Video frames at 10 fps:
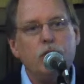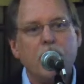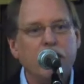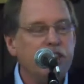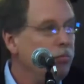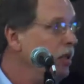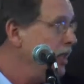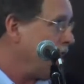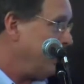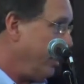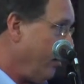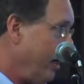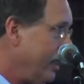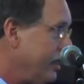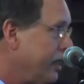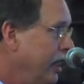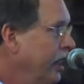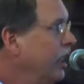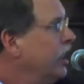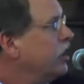kinds of protected areas.
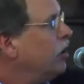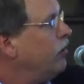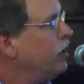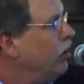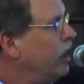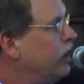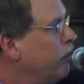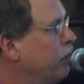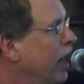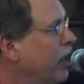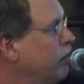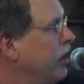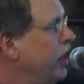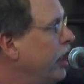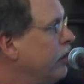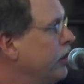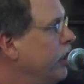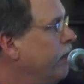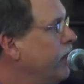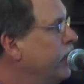So if you look at the bottom of that
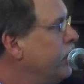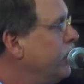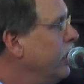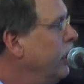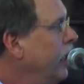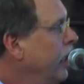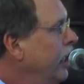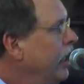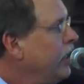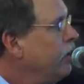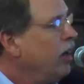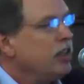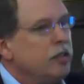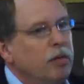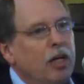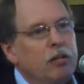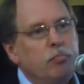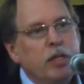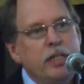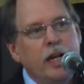definition, it talks
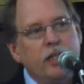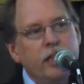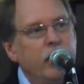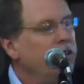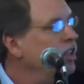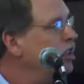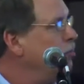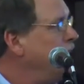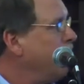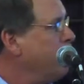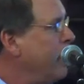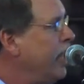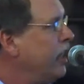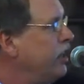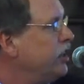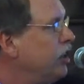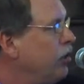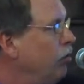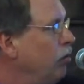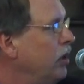about protected areas being managed
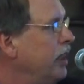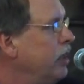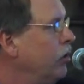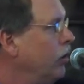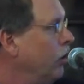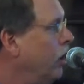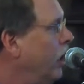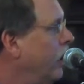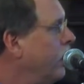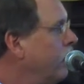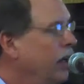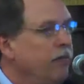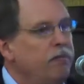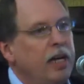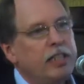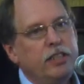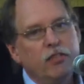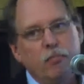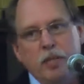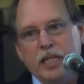through legal or other
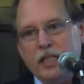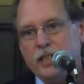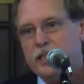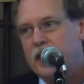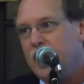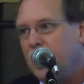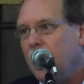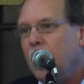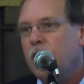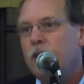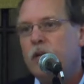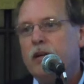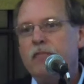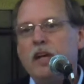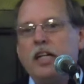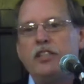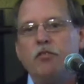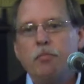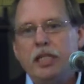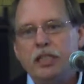effective means. That other
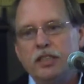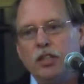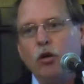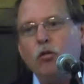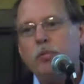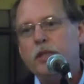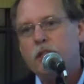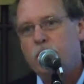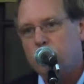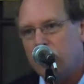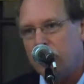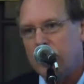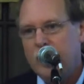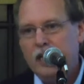effective means open the door